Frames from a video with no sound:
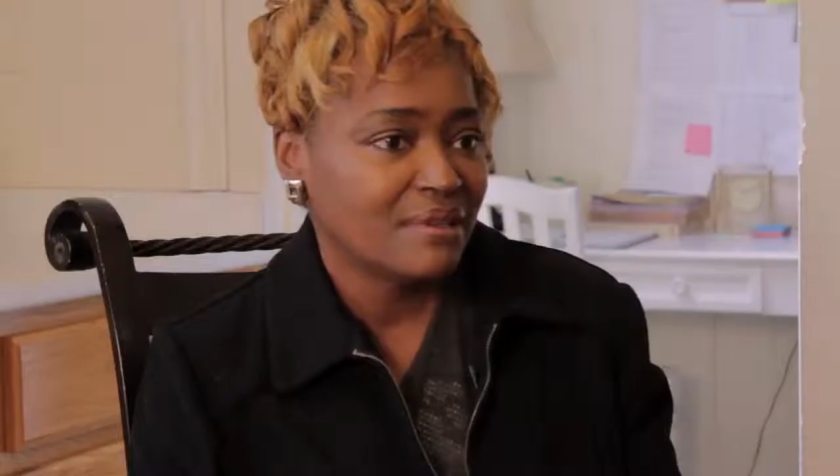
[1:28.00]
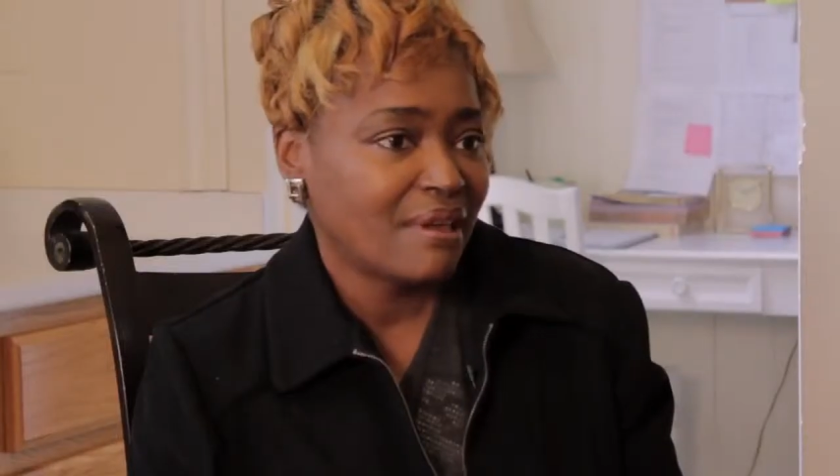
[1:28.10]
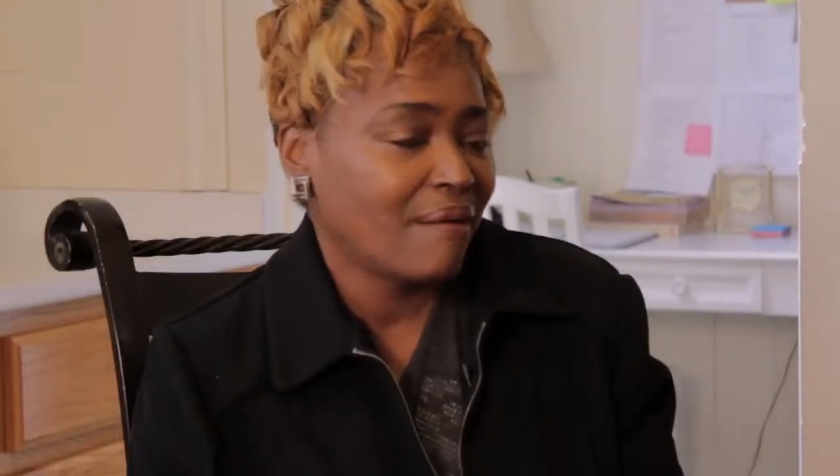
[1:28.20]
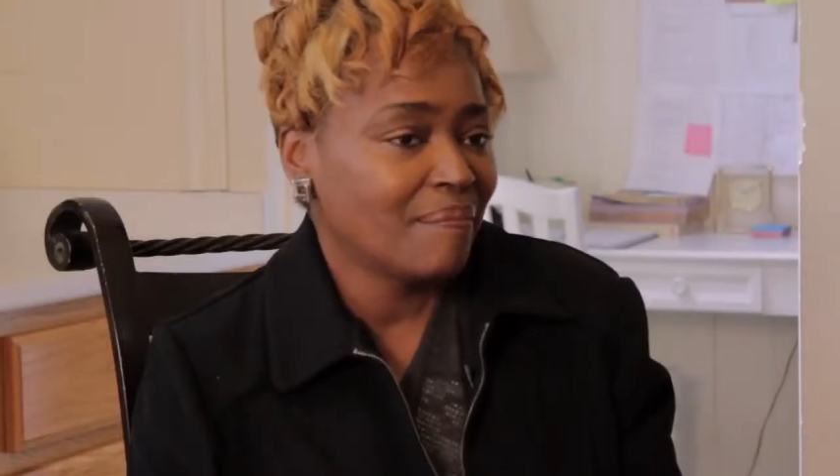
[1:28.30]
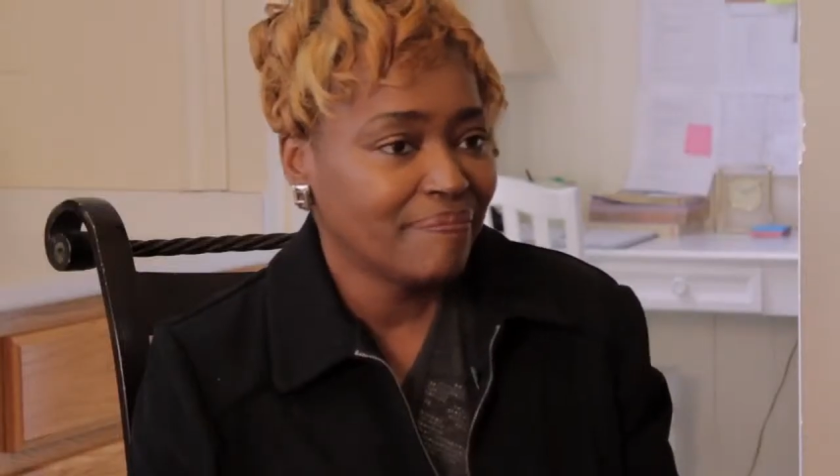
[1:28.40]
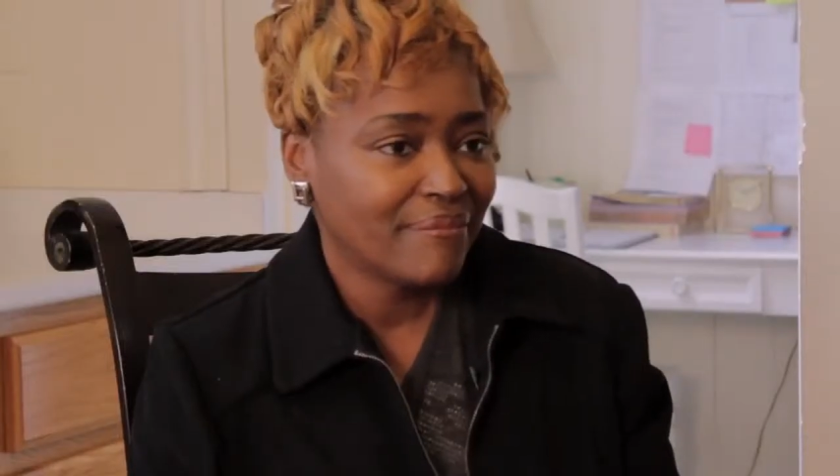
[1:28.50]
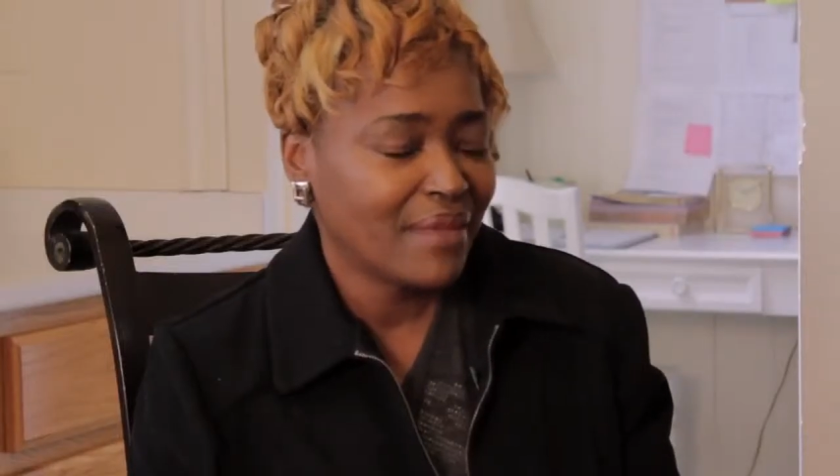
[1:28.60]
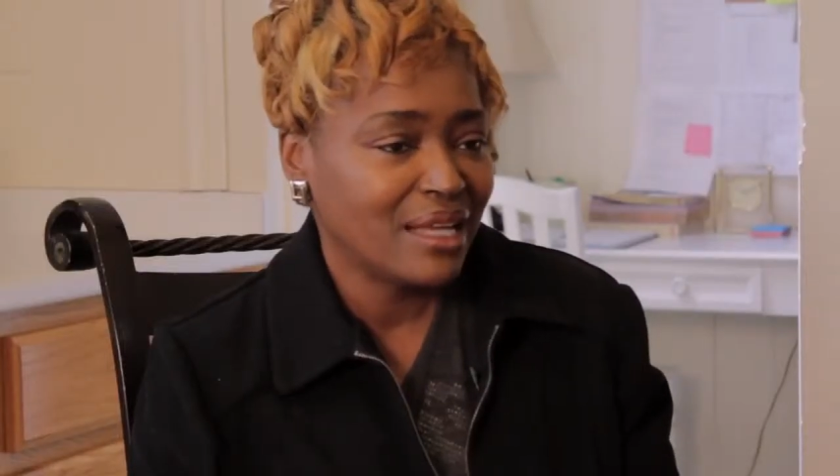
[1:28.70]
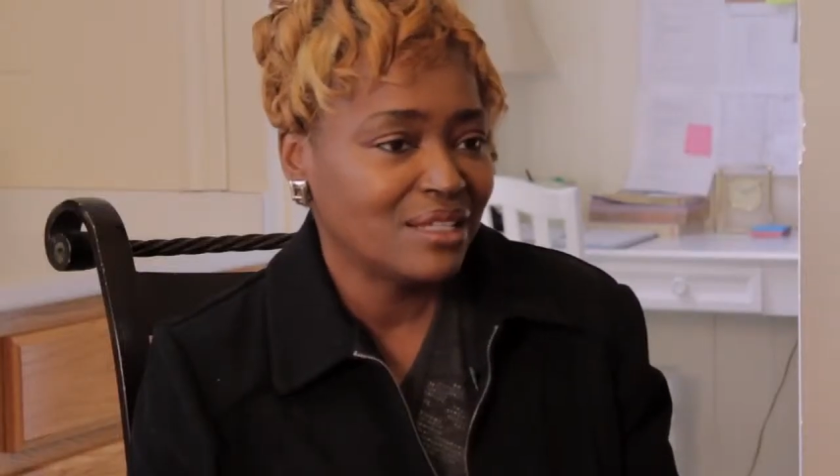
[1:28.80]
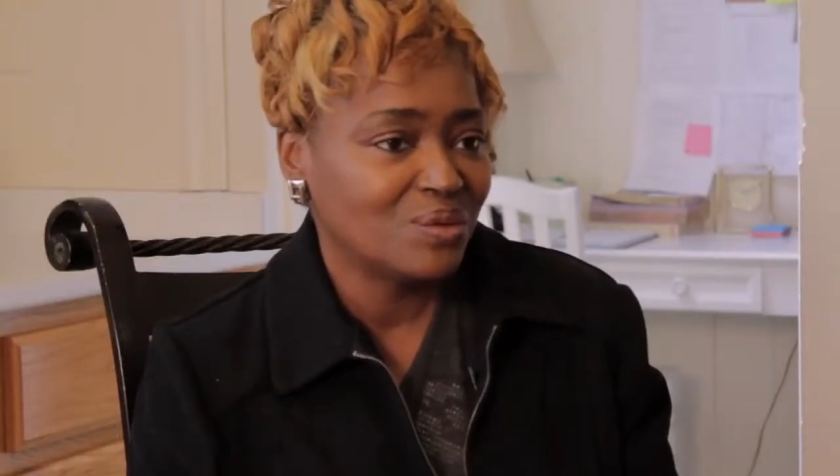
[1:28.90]
So
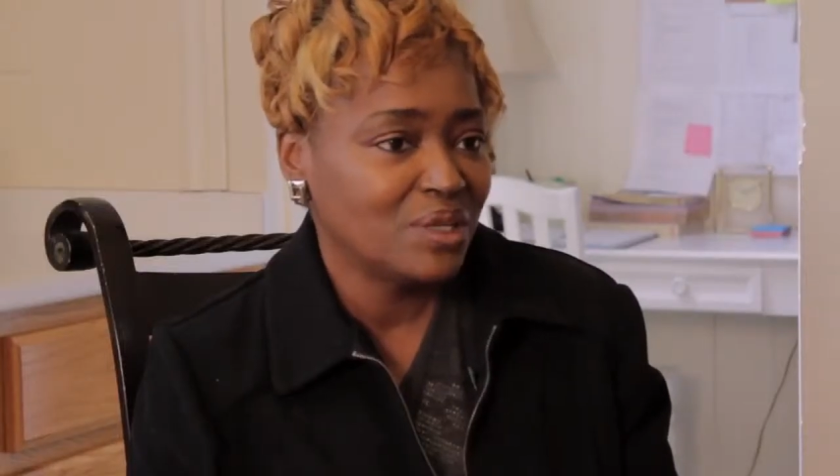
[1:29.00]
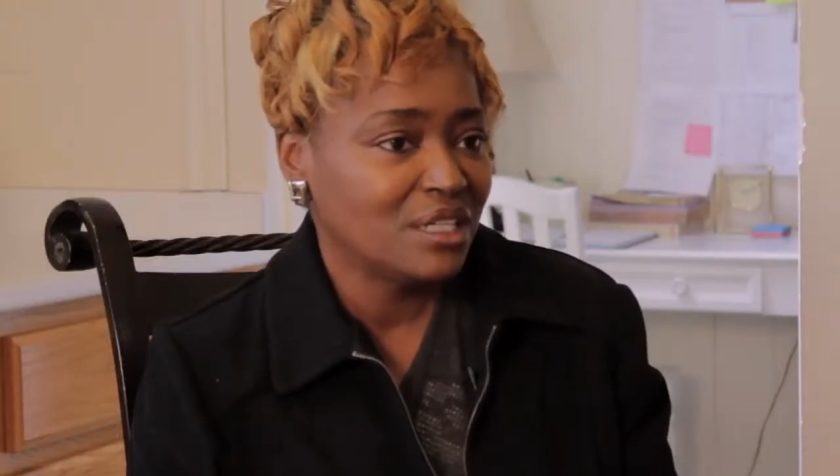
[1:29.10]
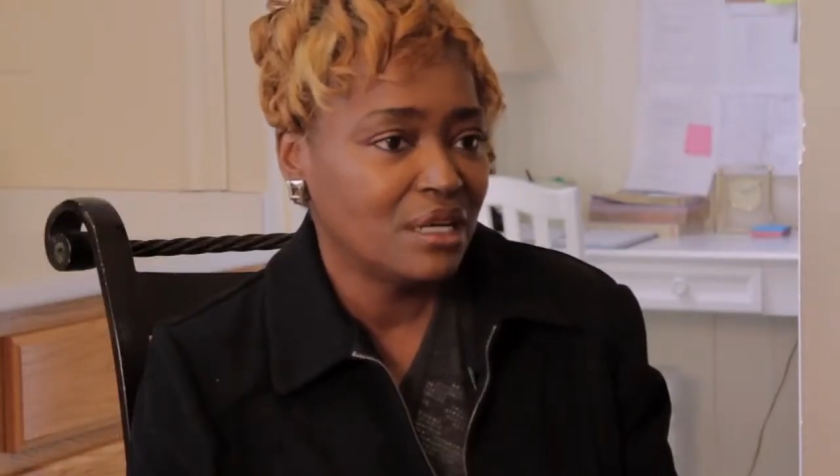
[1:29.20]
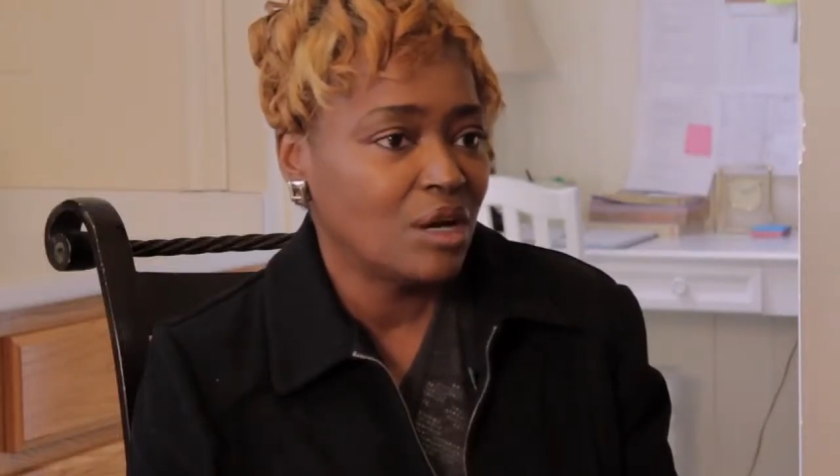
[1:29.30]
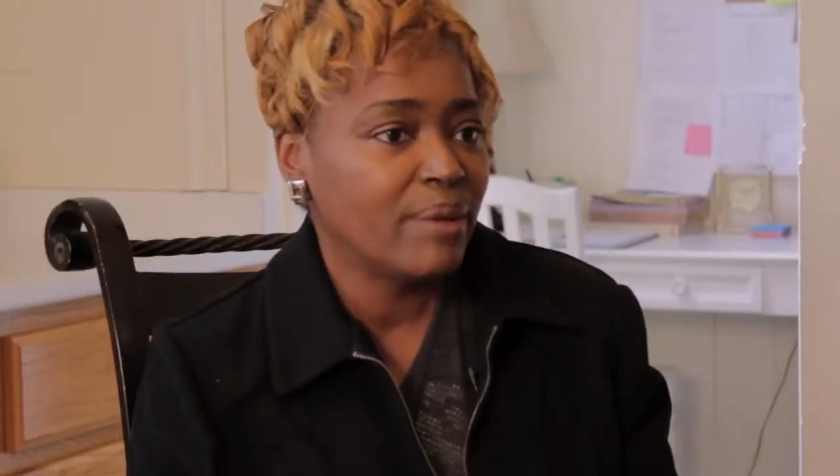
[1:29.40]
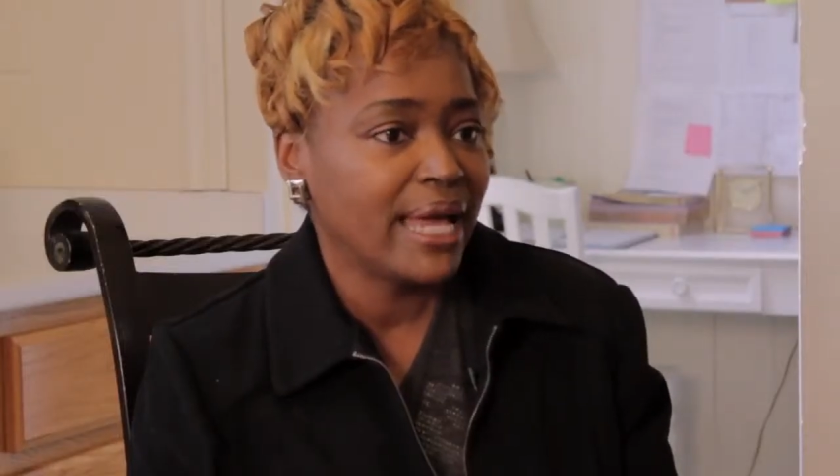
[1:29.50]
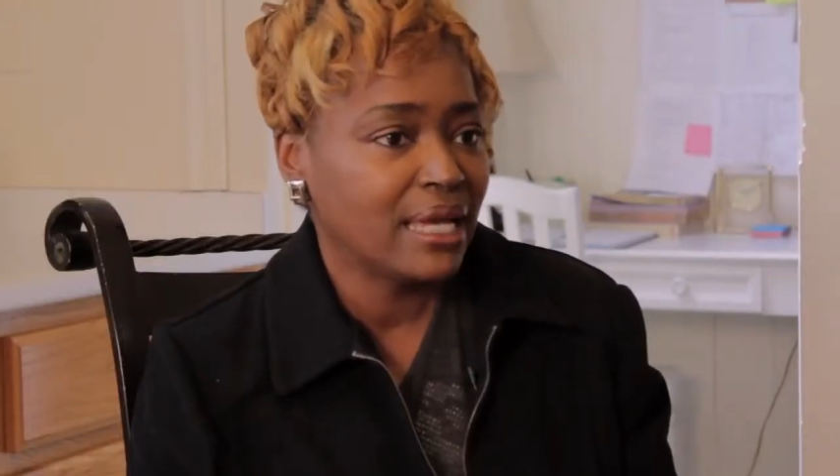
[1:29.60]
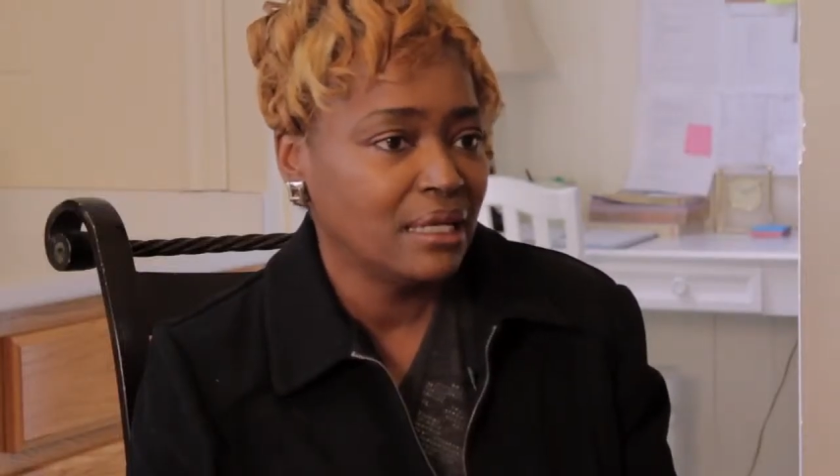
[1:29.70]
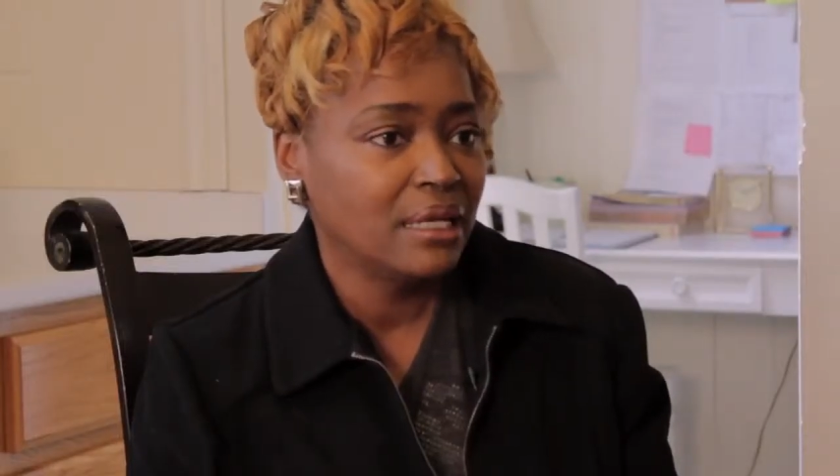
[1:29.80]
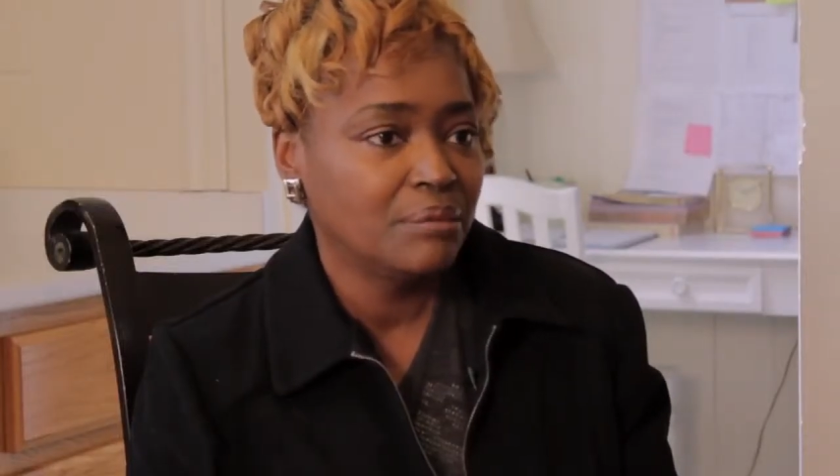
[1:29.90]
I just wanted to go
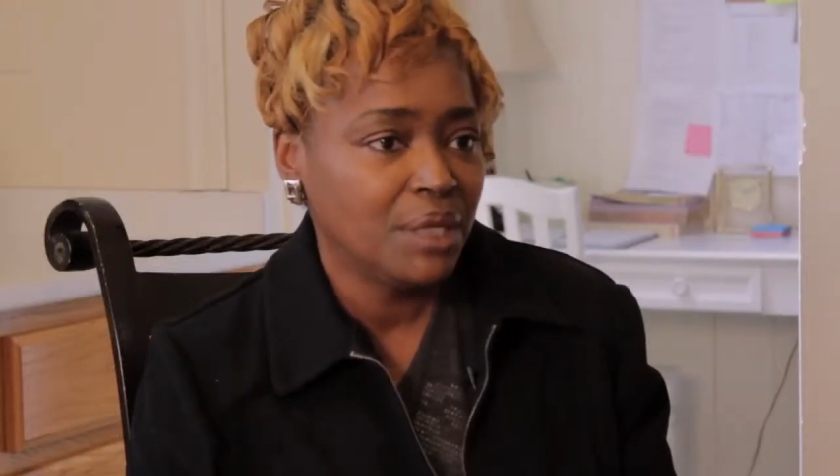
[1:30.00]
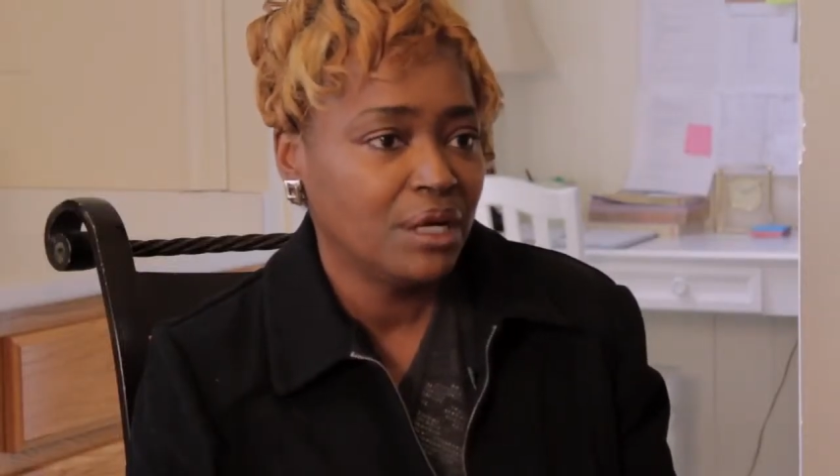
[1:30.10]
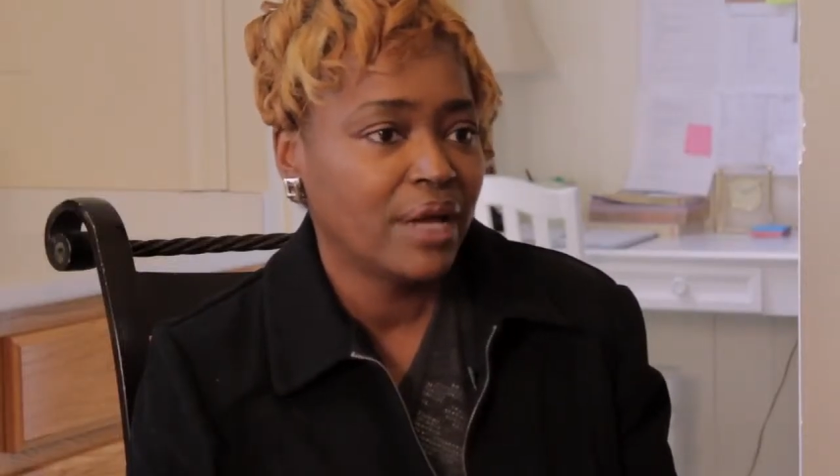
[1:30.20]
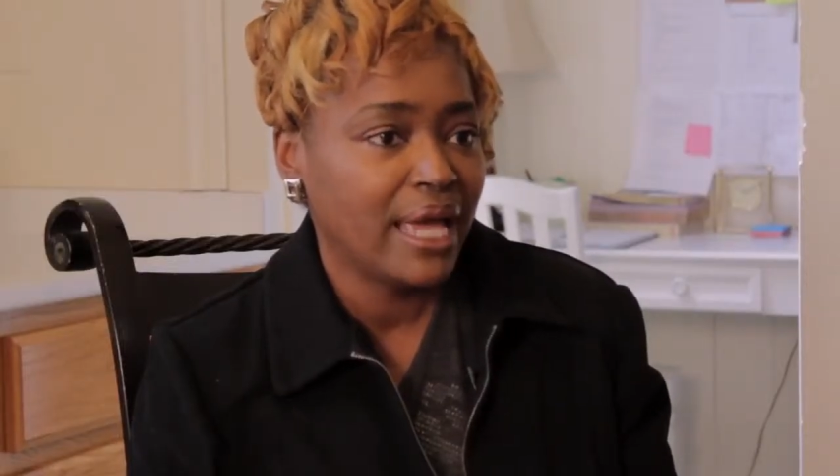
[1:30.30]
back and let them know,